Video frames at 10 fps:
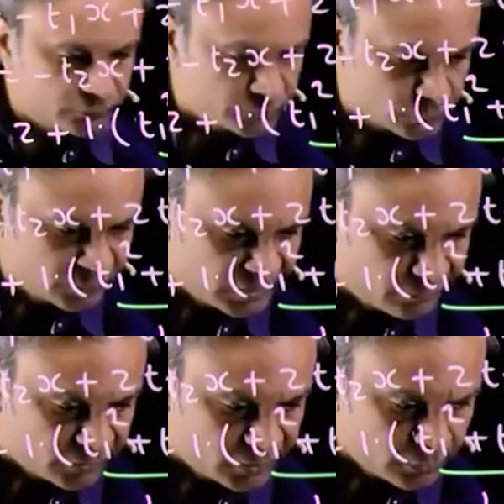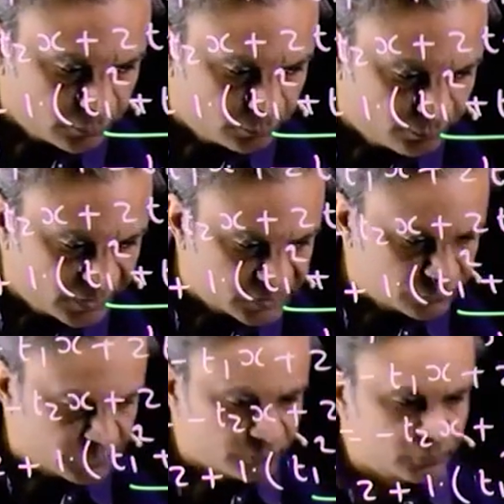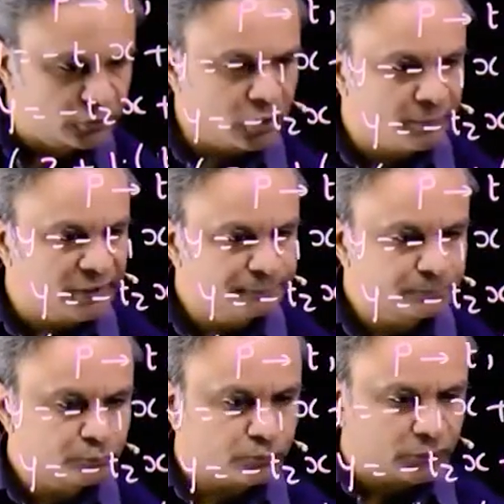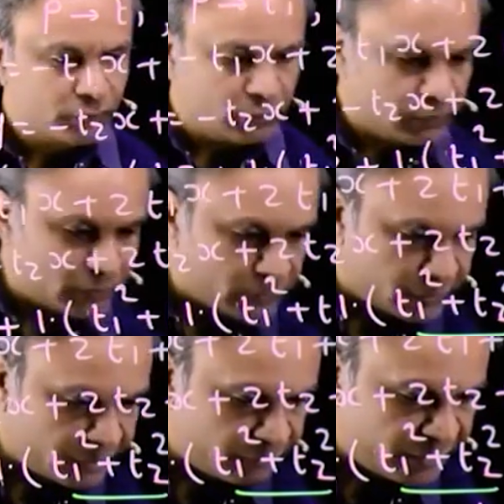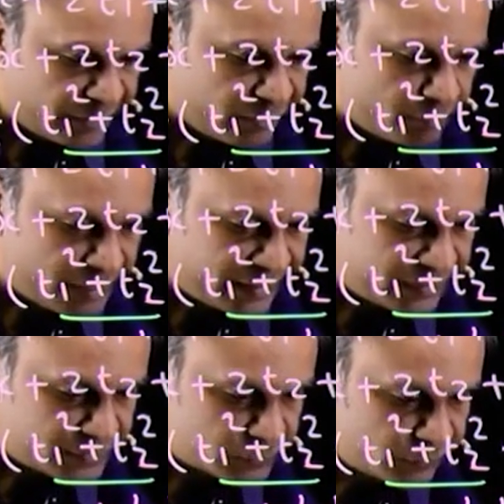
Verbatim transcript: So we have here plus one comma here we have minus